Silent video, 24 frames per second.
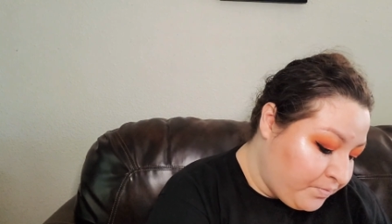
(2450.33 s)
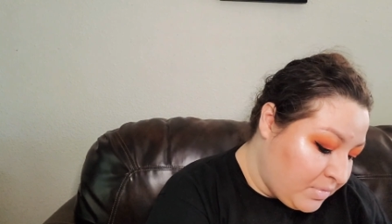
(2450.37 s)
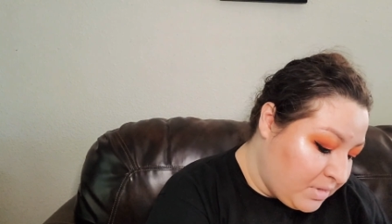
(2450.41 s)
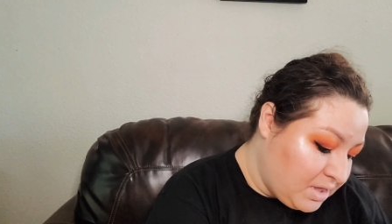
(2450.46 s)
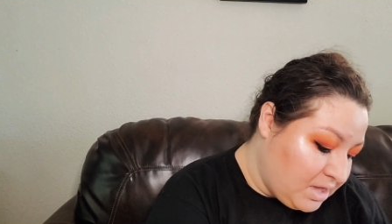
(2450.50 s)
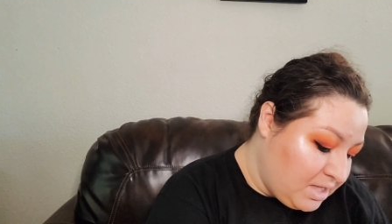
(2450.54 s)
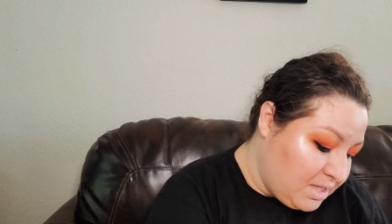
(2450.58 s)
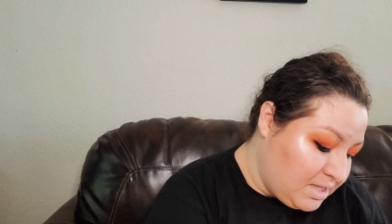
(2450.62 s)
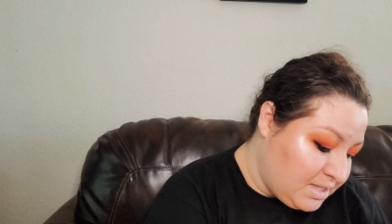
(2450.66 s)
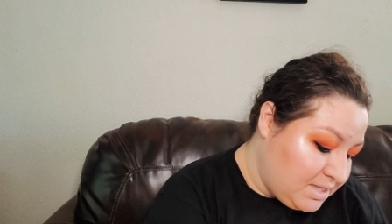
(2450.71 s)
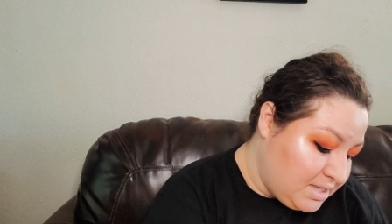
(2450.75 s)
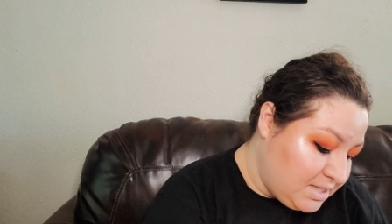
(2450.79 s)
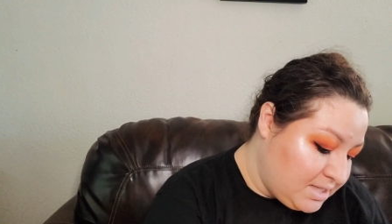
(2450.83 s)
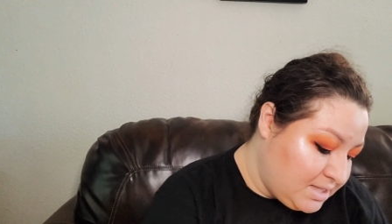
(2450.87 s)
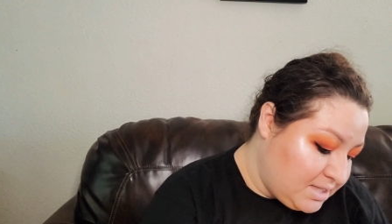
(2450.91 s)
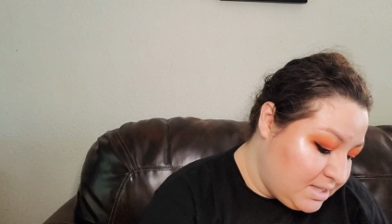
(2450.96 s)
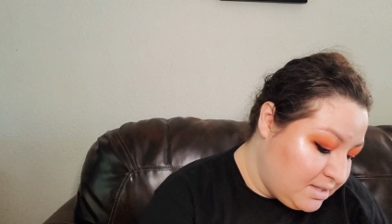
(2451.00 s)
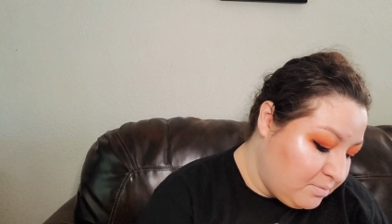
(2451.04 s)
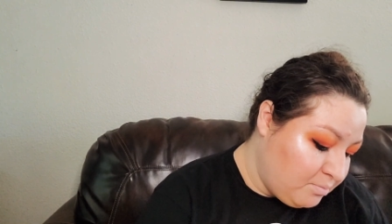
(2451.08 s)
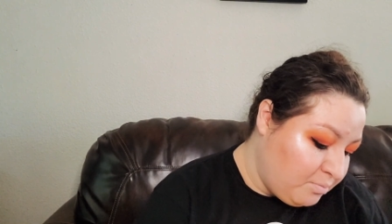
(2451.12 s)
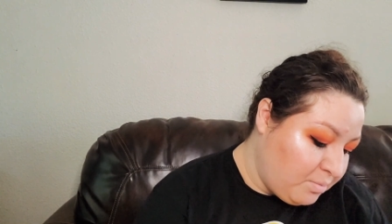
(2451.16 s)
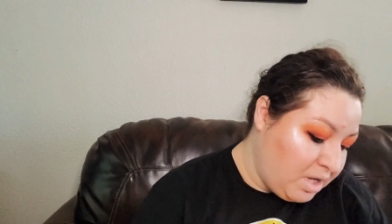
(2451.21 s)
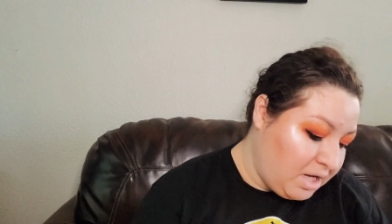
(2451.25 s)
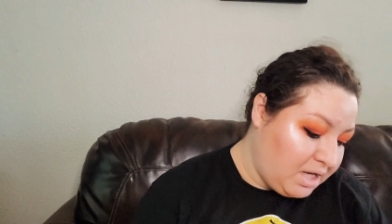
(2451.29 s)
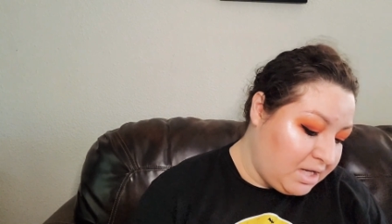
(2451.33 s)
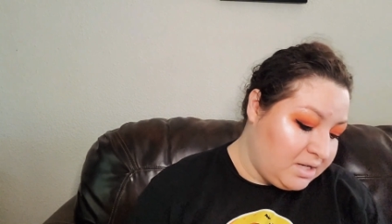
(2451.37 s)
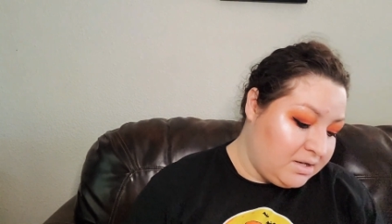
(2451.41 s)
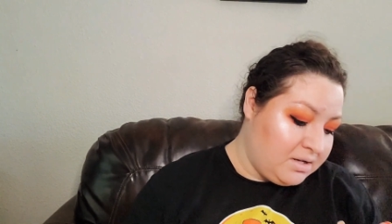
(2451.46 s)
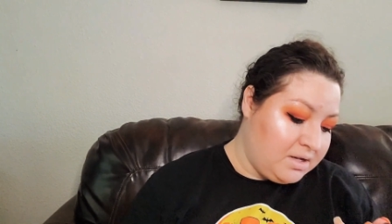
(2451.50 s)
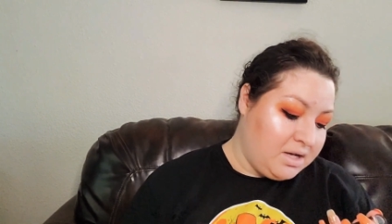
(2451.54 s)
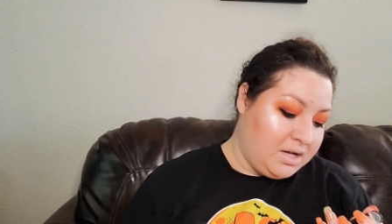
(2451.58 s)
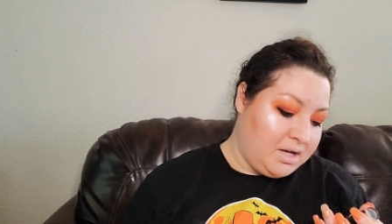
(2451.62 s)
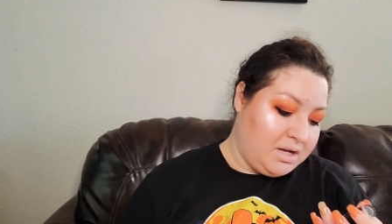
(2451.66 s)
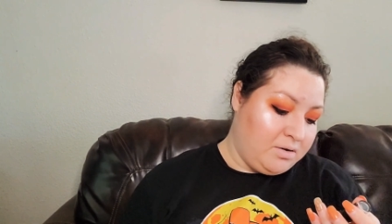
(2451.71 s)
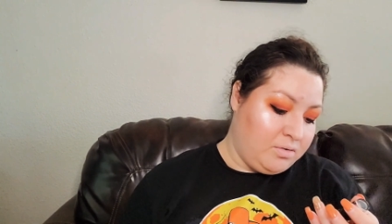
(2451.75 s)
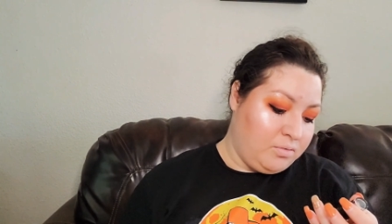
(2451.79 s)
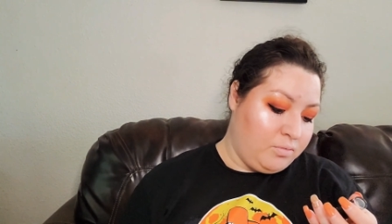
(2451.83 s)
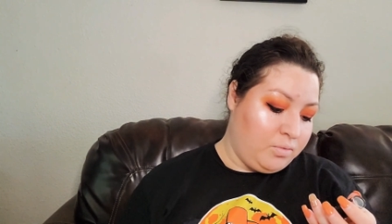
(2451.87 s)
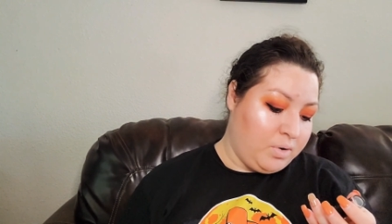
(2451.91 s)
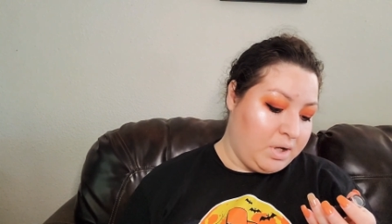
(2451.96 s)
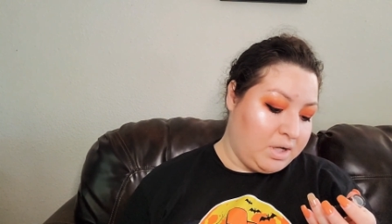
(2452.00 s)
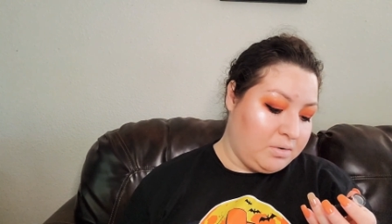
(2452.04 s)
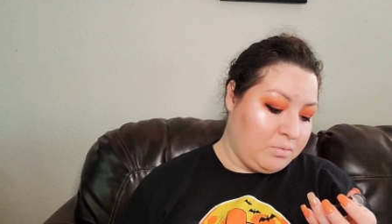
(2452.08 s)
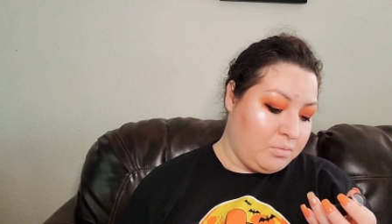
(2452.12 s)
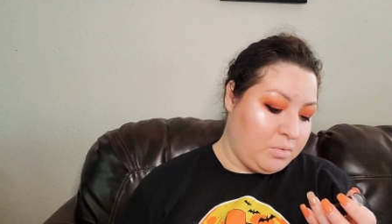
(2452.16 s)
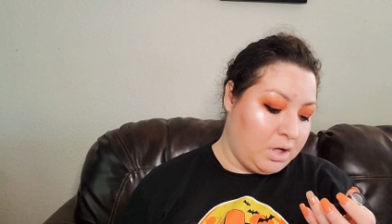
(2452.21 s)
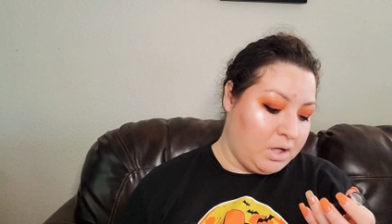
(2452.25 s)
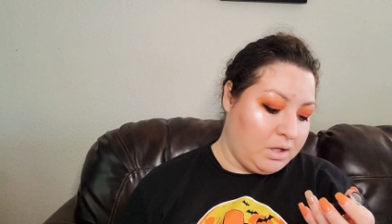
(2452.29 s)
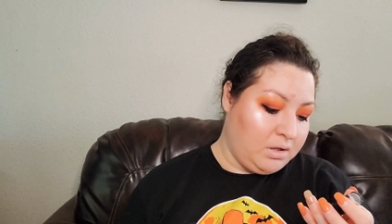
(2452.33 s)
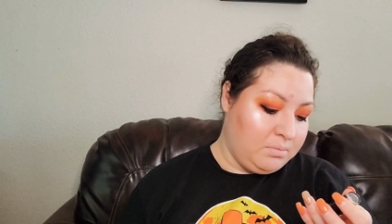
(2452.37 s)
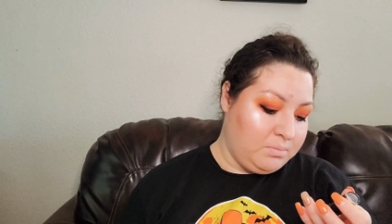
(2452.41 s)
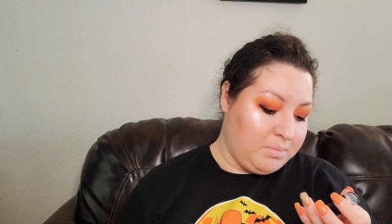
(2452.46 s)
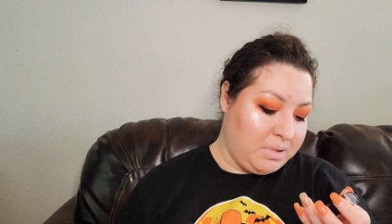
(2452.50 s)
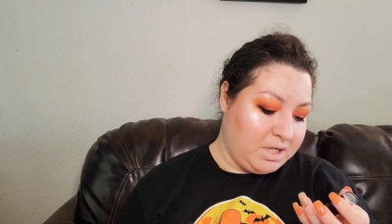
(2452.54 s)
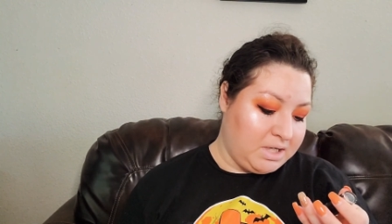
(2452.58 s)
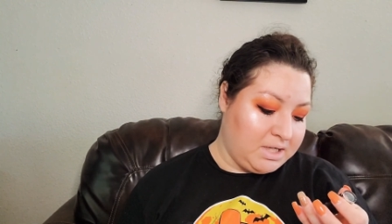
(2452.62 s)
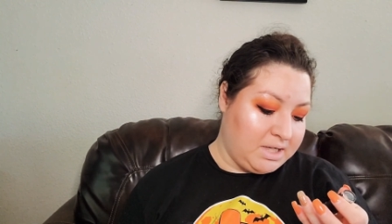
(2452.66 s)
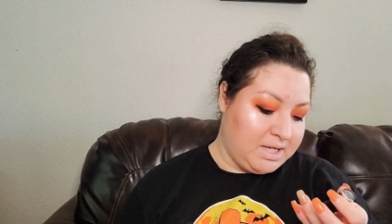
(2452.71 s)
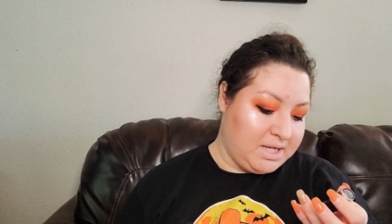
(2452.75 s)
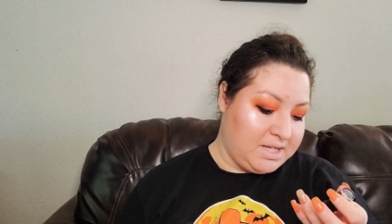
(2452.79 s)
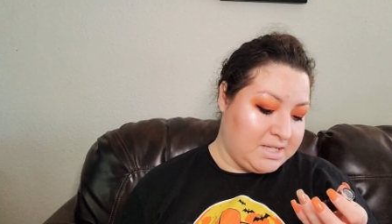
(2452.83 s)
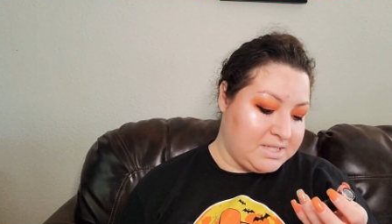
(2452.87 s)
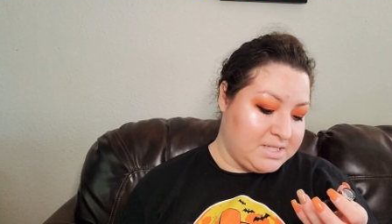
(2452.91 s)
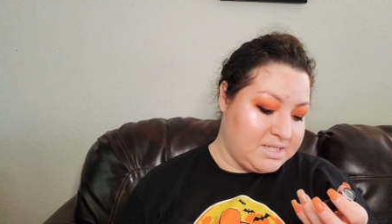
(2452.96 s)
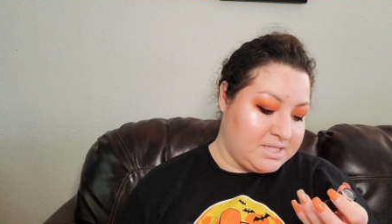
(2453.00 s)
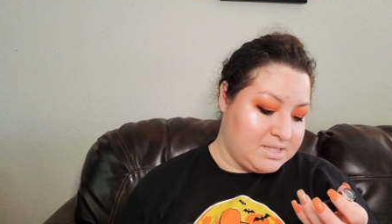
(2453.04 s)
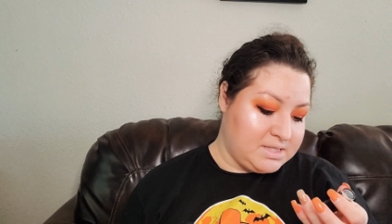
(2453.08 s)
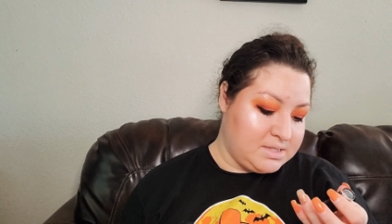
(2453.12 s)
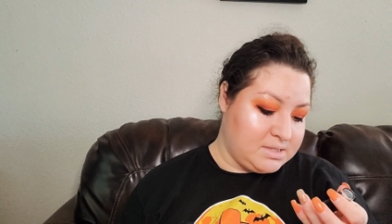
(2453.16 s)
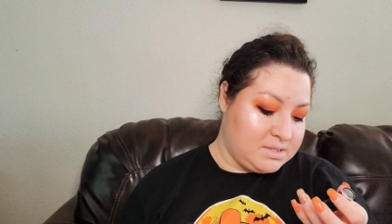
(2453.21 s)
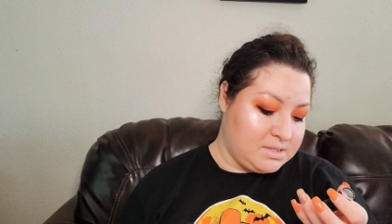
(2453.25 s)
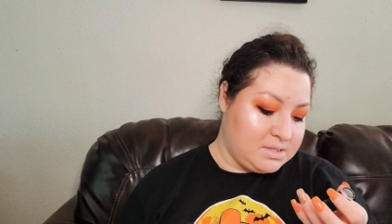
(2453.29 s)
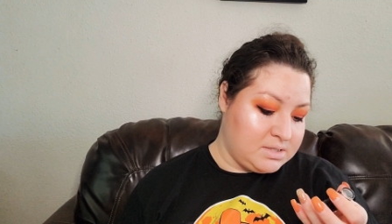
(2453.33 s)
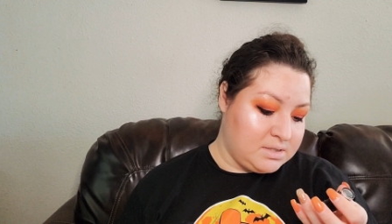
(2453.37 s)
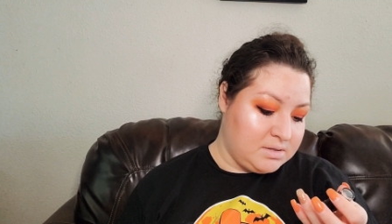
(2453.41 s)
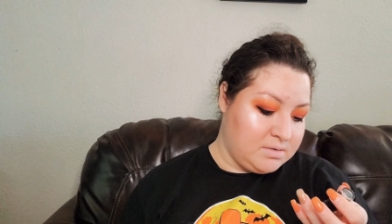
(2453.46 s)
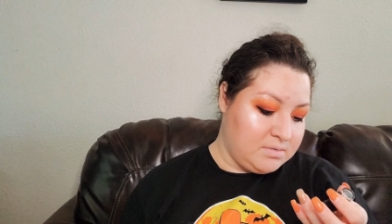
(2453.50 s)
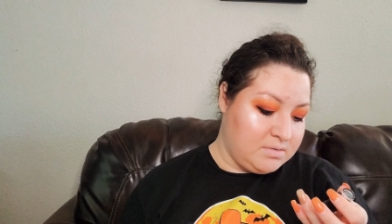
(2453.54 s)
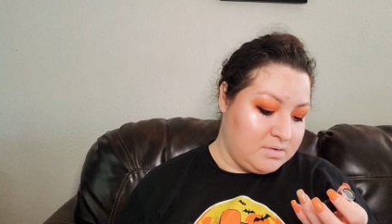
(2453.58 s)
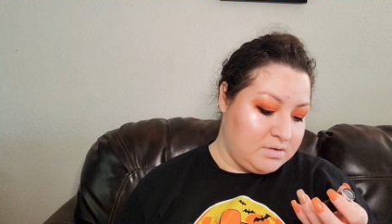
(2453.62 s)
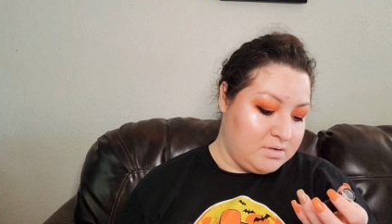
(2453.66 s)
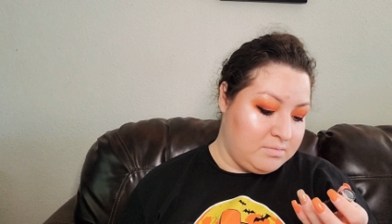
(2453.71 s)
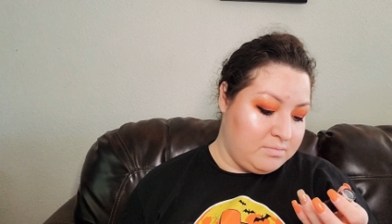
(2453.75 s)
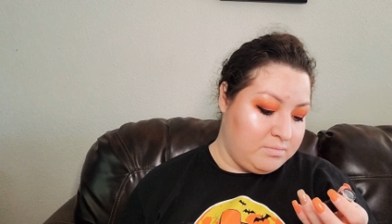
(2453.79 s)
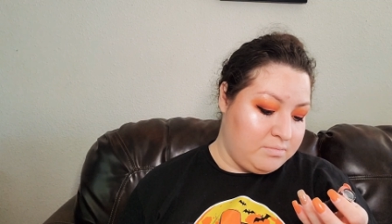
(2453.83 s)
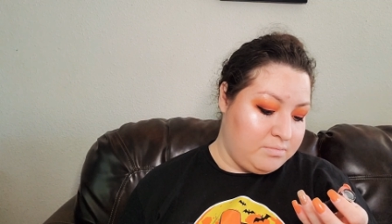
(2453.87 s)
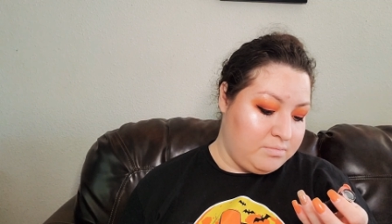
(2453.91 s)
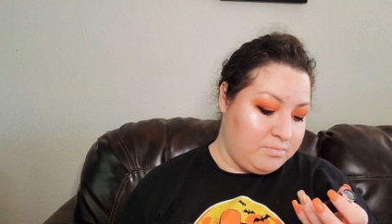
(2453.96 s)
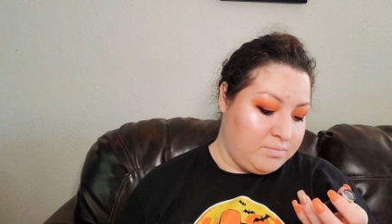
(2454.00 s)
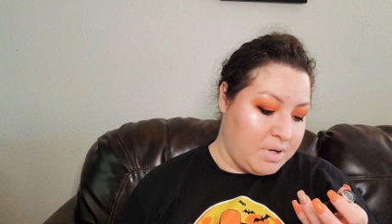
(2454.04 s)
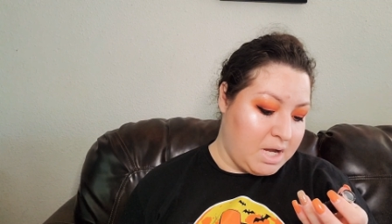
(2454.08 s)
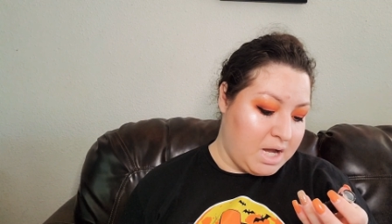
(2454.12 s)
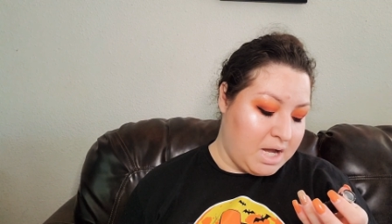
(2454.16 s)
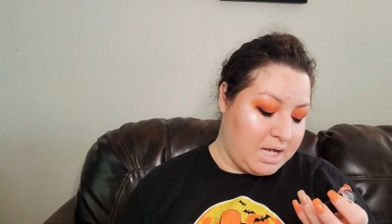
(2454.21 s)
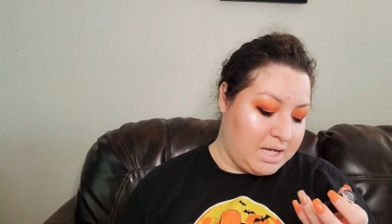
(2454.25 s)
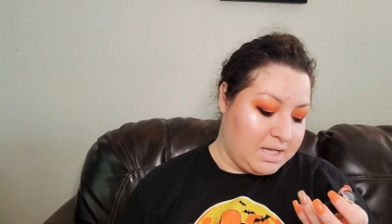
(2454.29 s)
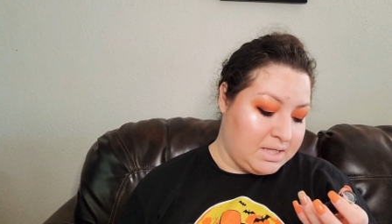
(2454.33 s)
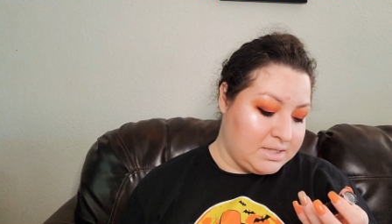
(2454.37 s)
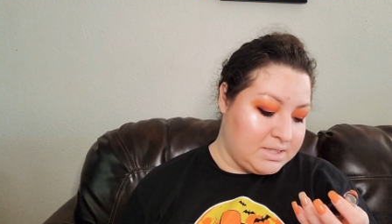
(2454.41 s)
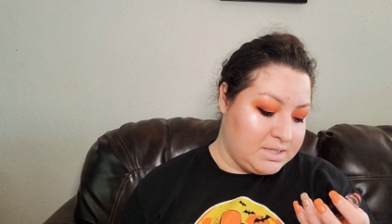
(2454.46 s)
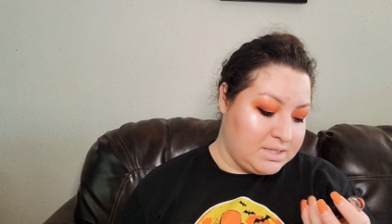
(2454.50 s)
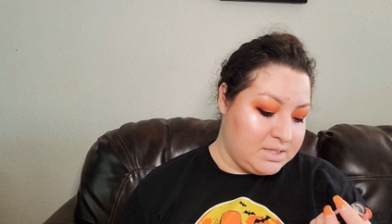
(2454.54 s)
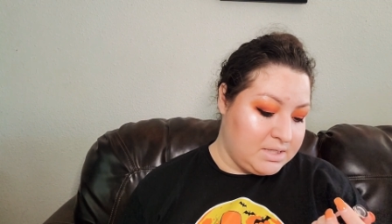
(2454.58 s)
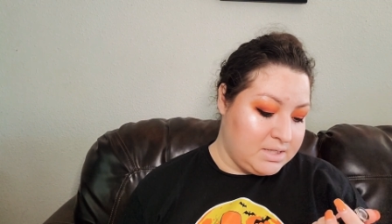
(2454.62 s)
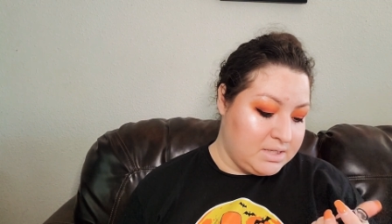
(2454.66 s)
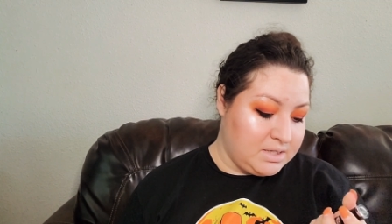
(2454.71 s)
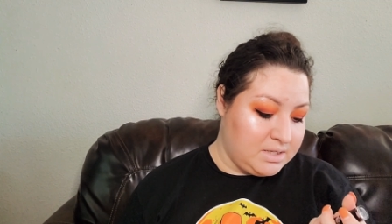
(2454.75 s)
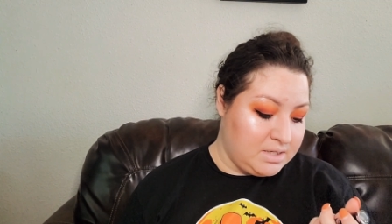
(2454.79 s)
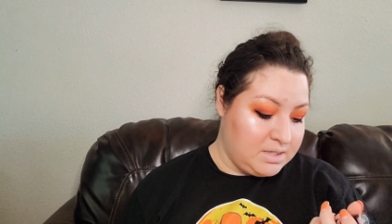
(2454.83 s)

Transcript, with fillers: This is the Mega, uh, Wet n Wild Mega Last Matte